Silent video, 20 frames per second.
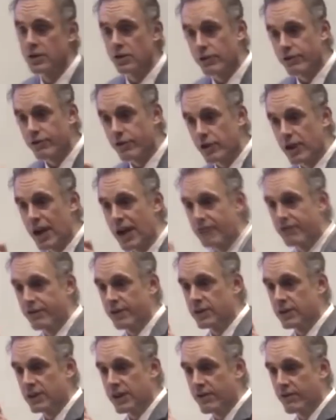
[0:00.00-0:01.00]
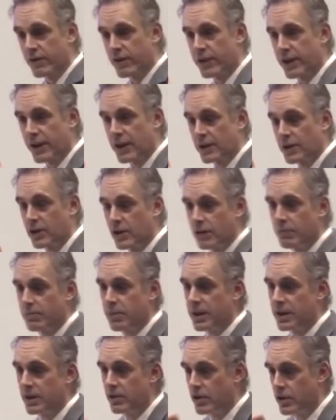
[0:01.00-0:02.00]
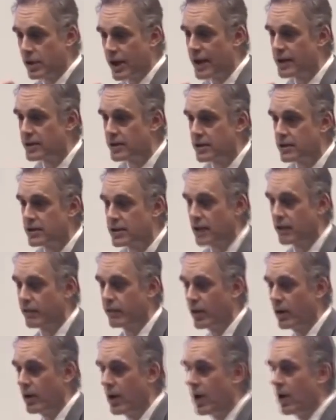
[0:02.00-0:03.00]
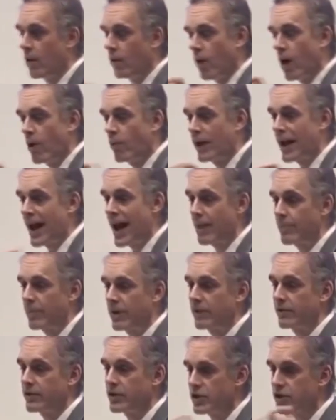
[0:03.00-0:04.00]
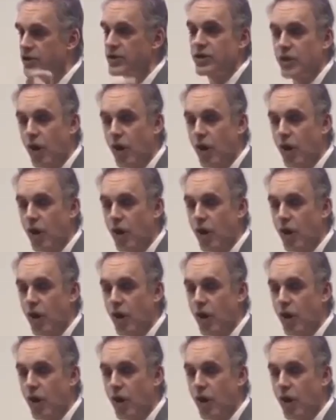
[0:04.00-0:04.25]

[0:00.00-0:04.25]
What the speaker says: And so if your life isn't everything it could be, you could ask yourself, well, what would happen if you just